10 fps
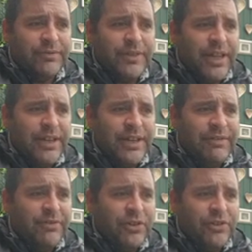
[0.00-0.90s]
in
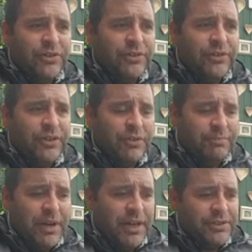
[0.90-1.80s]
different
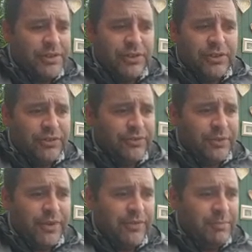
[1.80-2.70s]
parts of the
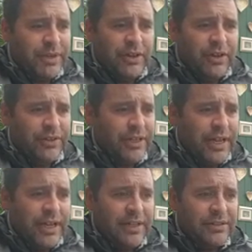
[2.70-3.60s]
country, whether it be Northern
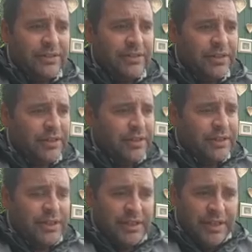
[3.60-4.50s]
Ireland,
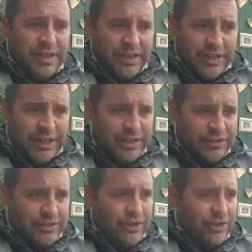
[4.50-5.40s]

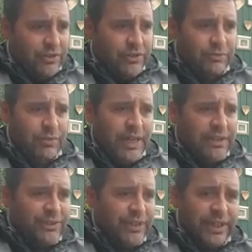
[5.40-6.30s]
Scotland,
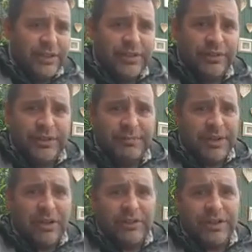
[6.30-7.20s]
Wales, England. There's
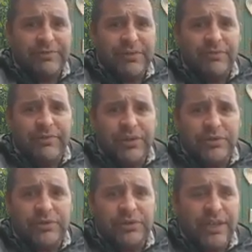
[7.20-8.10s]
been all different
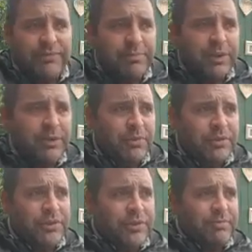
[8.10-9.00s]
rules. Everybody
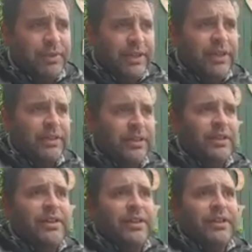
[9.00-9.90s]
wants to be
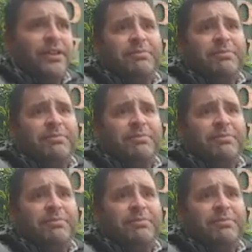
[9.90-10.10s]
the